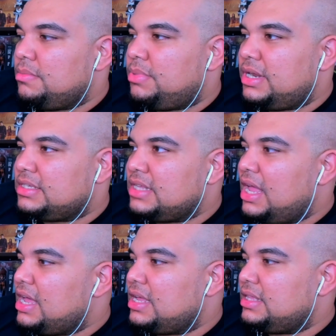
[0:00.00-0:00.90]
but it's
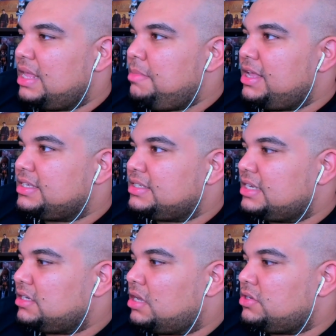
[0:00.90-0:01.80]
not. They make
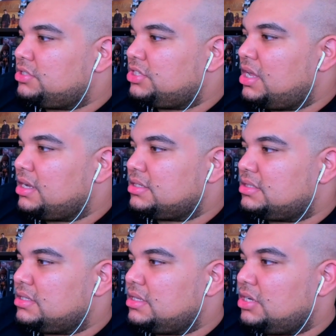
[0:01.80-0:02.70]
six other
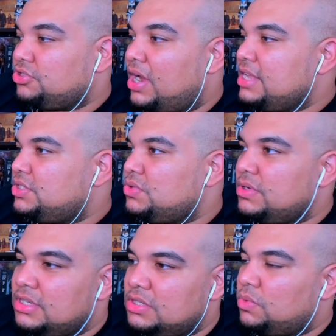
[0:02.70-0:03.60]
Chucks. They're trying to. It
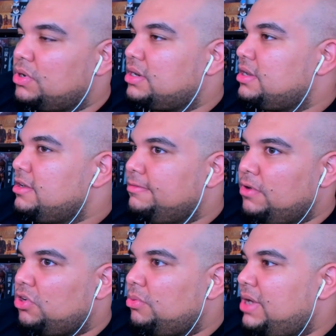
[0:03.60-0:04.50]
doesn't work.
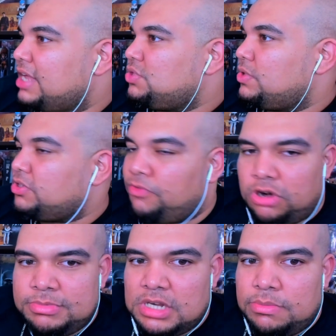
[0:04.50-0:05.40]
Fulcrum got to it. So
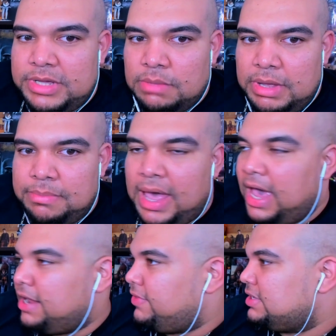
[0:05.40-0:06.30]
Fulcrum's going to be the big
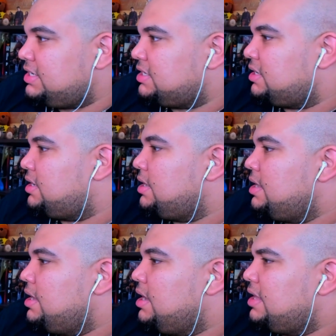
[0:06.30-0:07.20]
bad of this season.
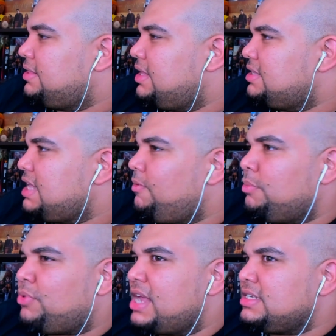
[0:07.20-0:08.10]
Isn't that where
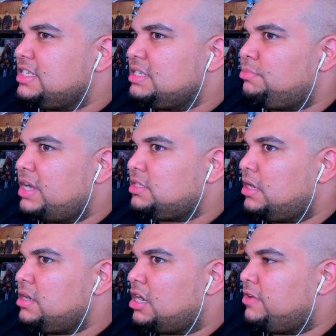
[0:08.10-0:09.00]
Bryce is? Isn't Bryce out
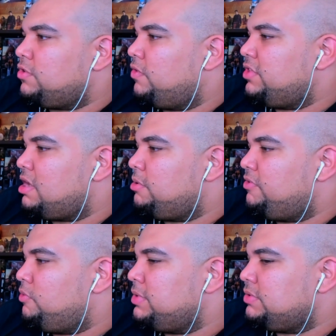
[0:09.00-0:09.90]
in the cover over there? I wonder if
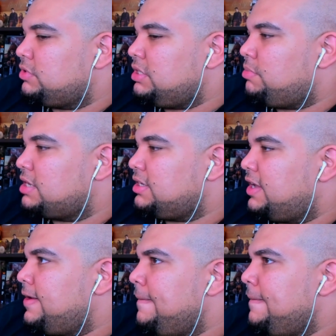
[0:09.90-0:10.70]
we'll see Bryce again.